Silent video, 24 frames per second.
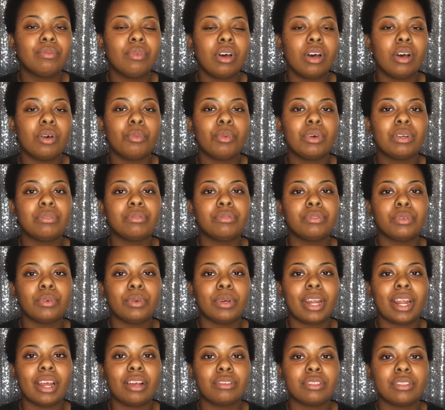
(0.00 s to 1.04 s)
1
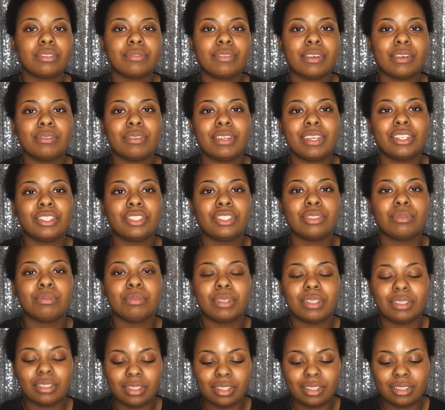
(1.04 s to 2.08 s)
fluid ounce of foundation,
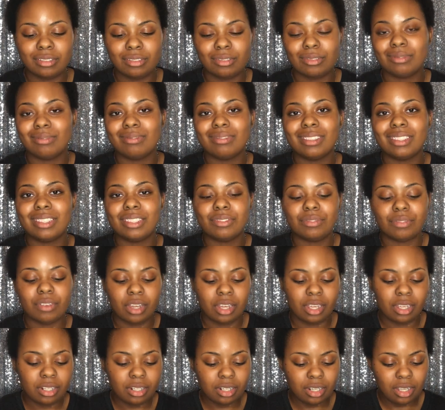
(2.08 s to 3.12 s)
but you know, it's
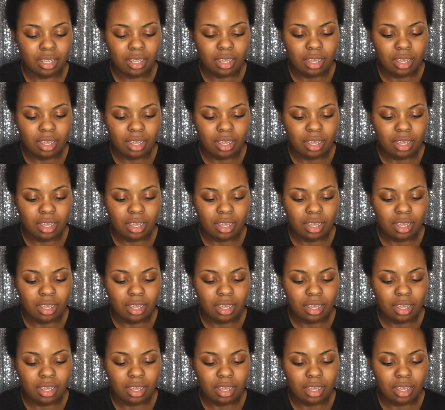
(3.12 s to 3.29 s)
fine.